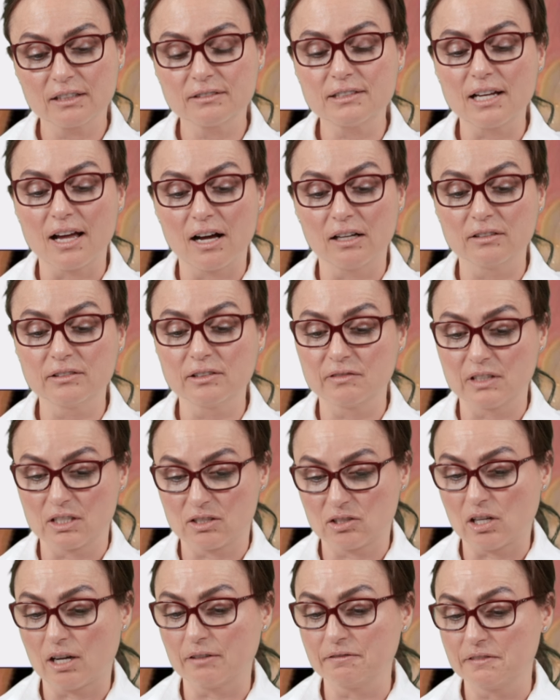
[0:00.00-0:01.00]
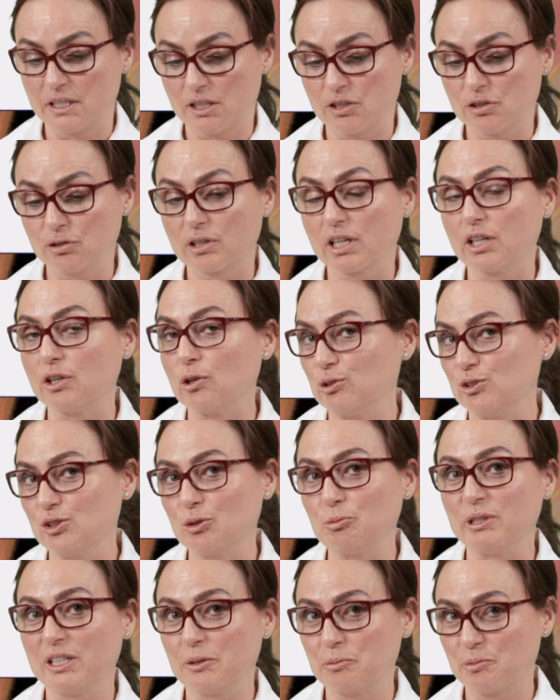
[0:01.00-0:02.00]
and the health of the soft tissue can
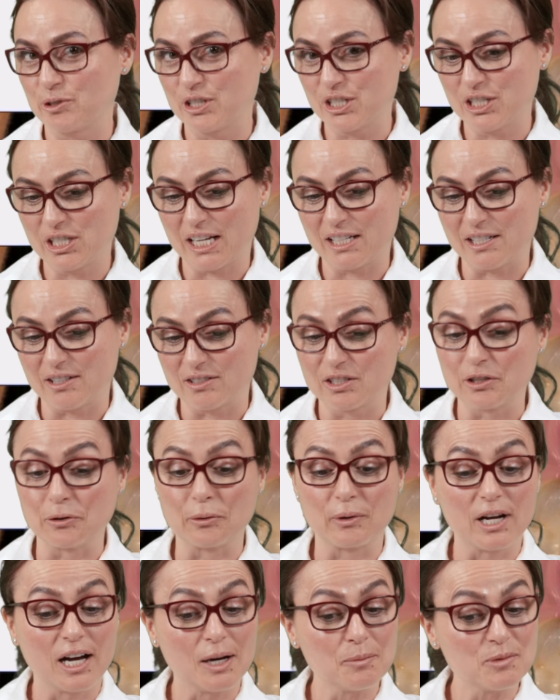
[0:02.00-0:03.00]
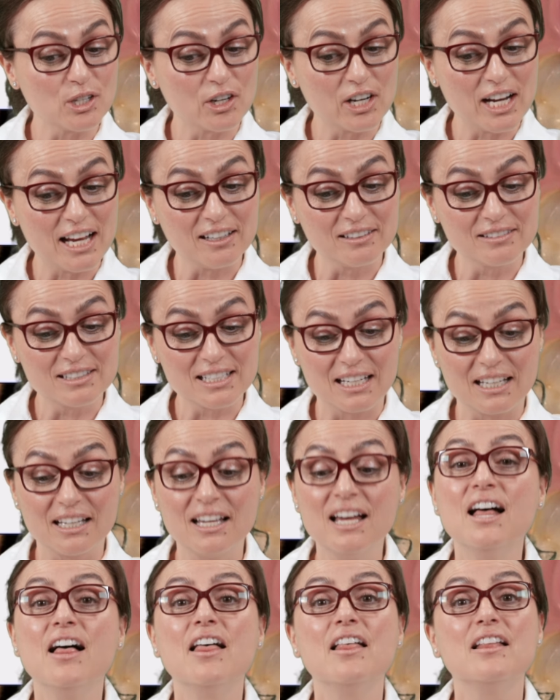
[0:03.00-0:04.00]
also be appreciated. So gums are healthy,
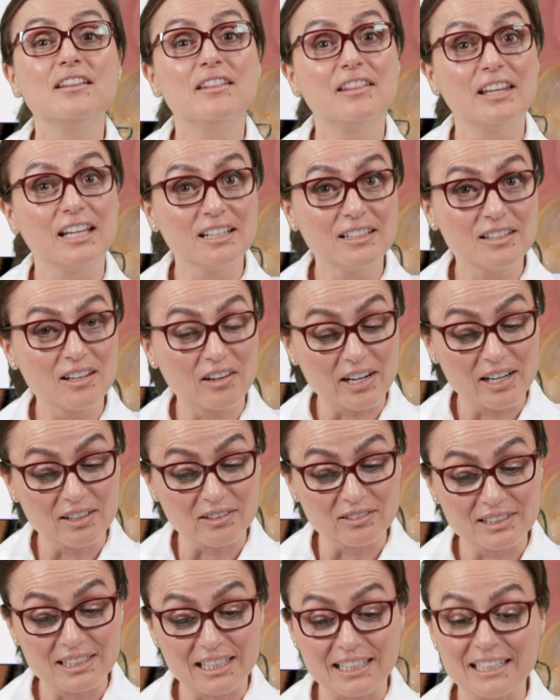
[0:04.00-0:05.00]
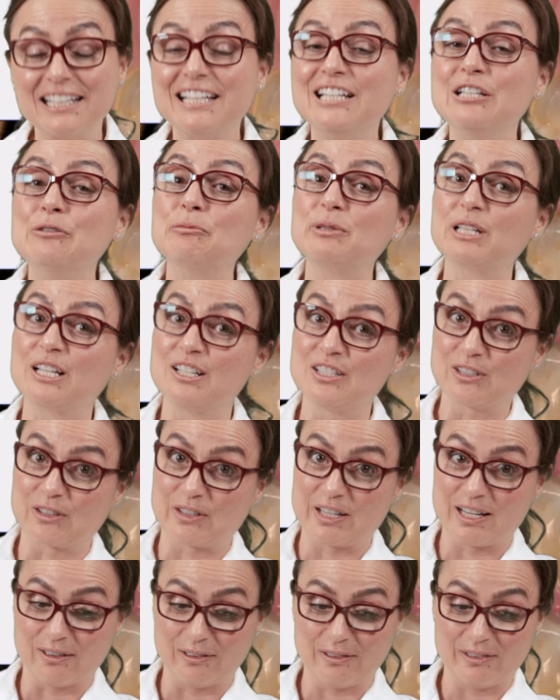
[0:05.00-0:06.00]
teeth are healthy, implants are
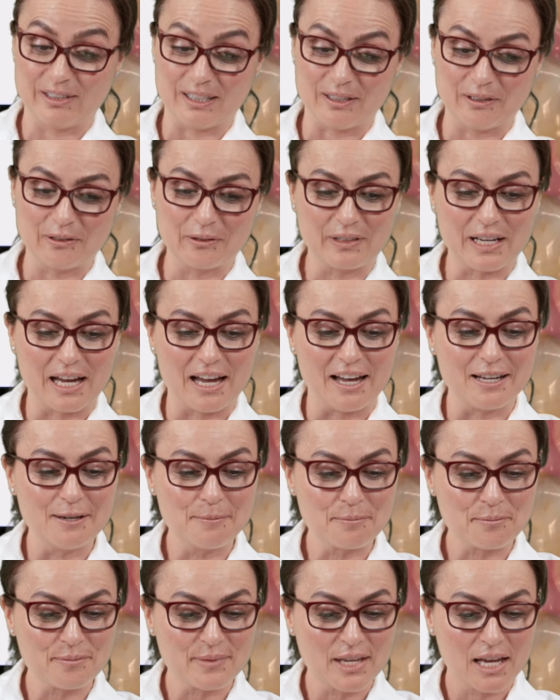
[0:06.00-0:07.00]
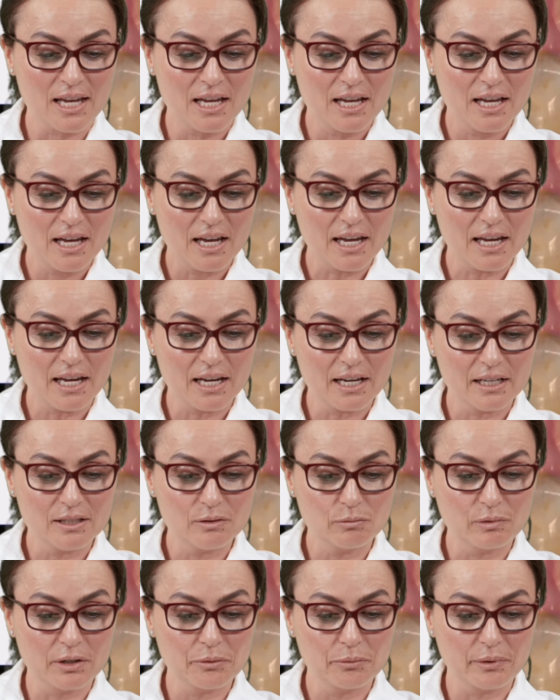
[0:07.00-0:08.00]
healthy, okay?
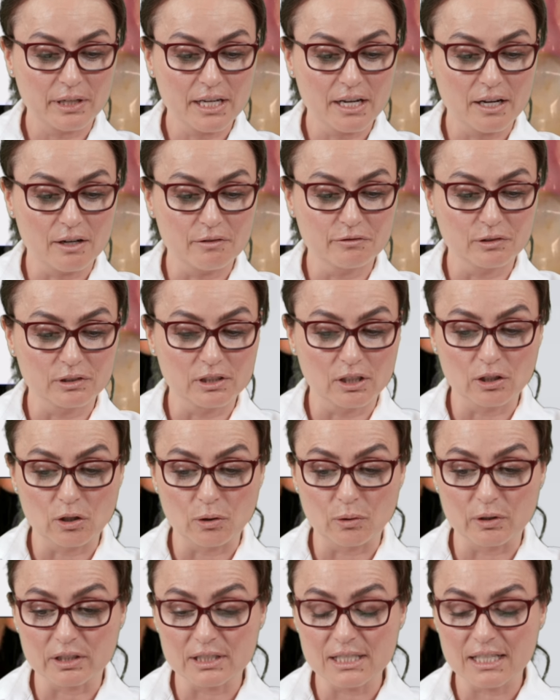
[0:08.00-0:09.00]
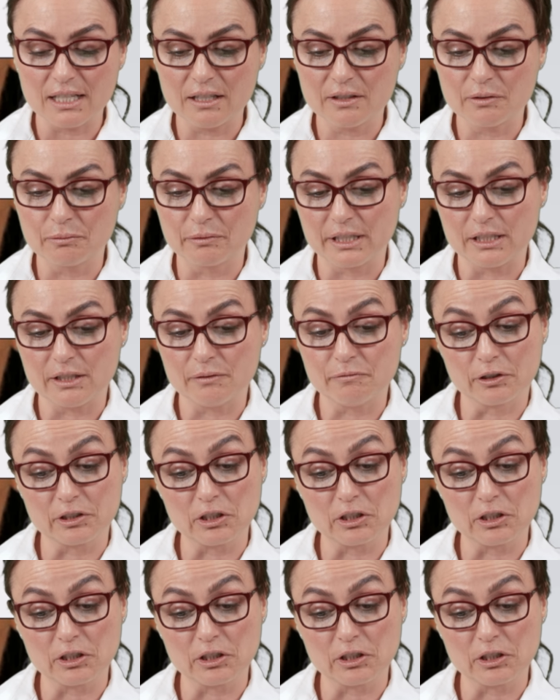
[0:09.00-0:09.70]
And what we have for the lower teeth, we